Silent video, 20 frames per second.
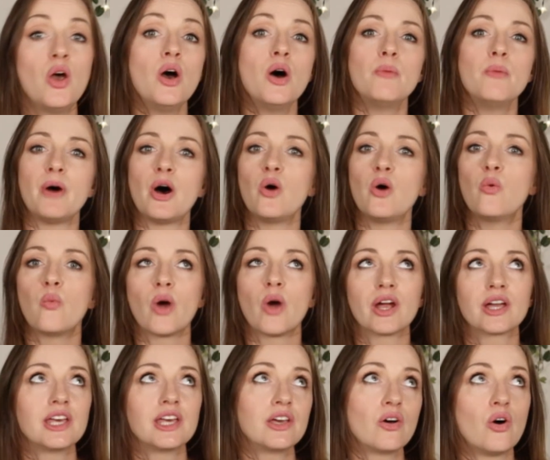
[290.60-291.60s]
But
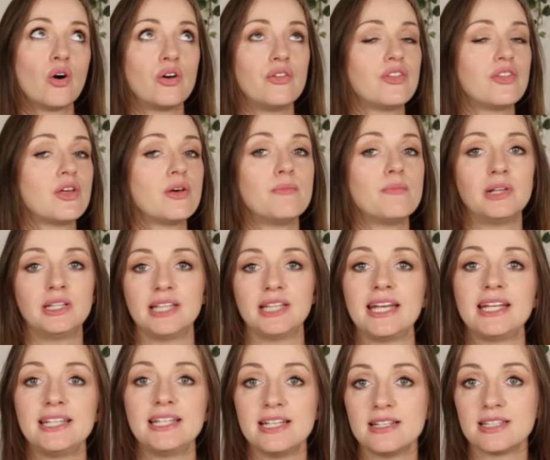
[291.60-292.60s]
working on the
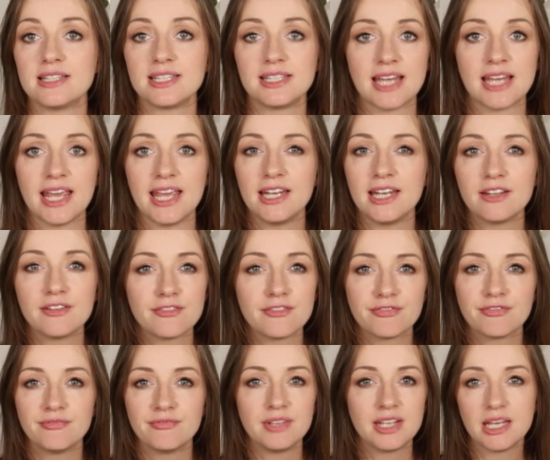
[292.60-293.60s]
malignant side of
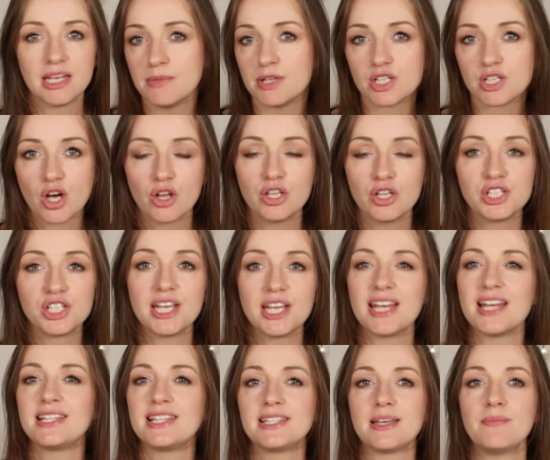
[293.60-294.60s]
hematology
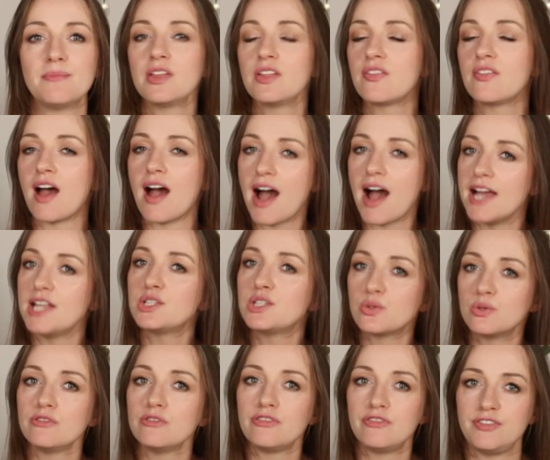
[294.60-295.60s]
is something that I
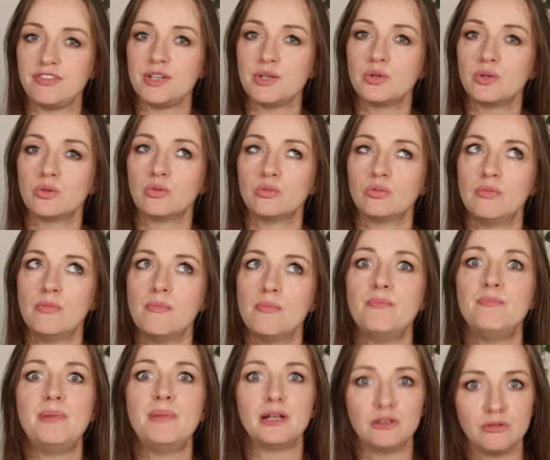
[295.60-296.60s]
don't feel
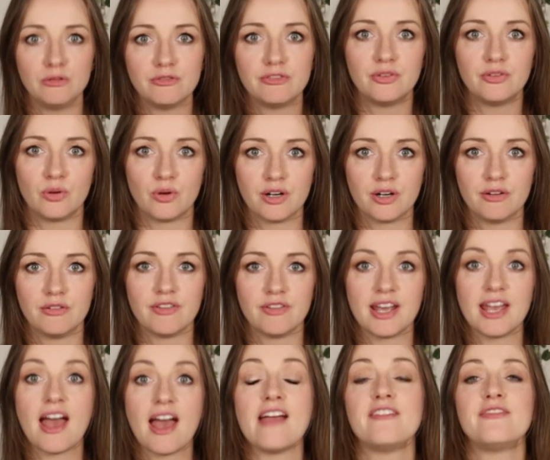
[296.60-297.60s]
built for, right?
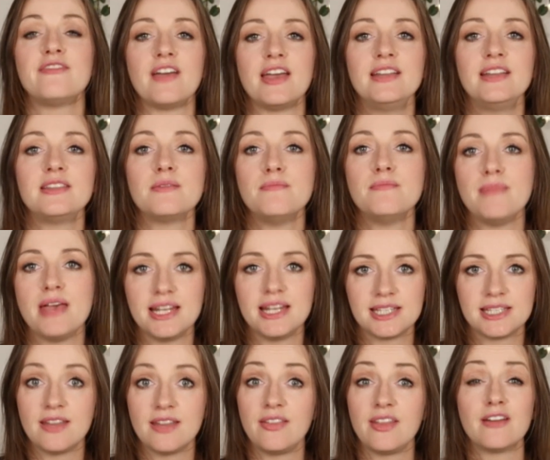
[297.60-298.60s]
I find the
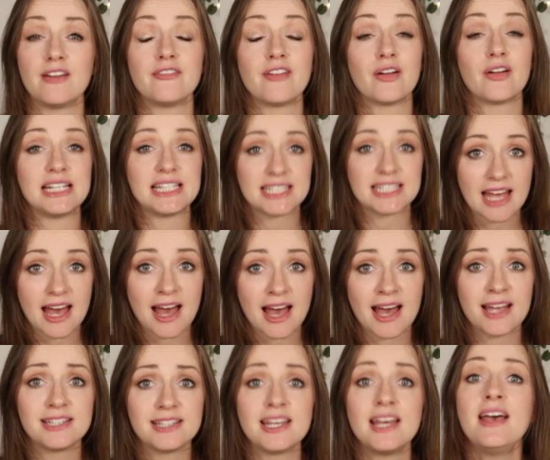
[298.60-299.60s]
medicine there very
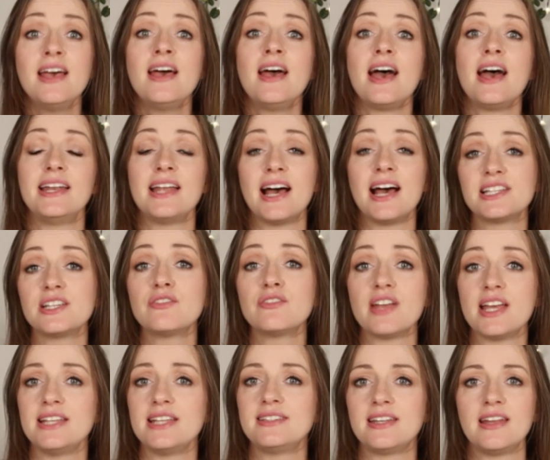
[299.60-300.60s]
sad. And as a
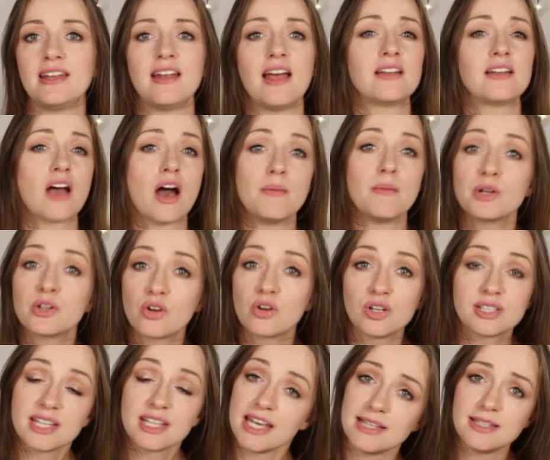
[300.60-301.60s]
resident, I'd come across
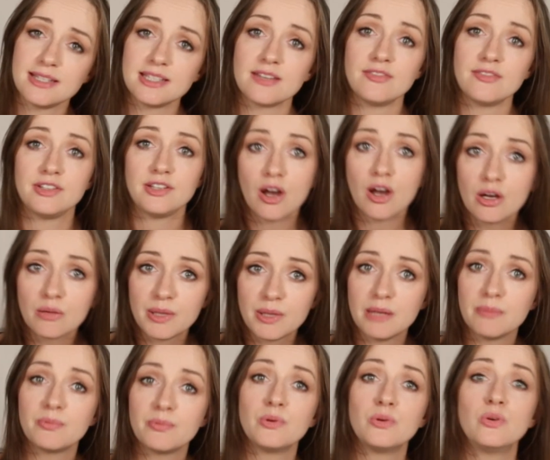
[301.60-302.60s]
cases of young
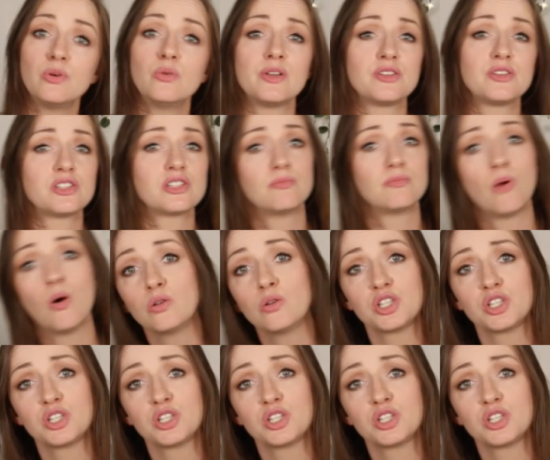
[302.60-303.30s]
people with small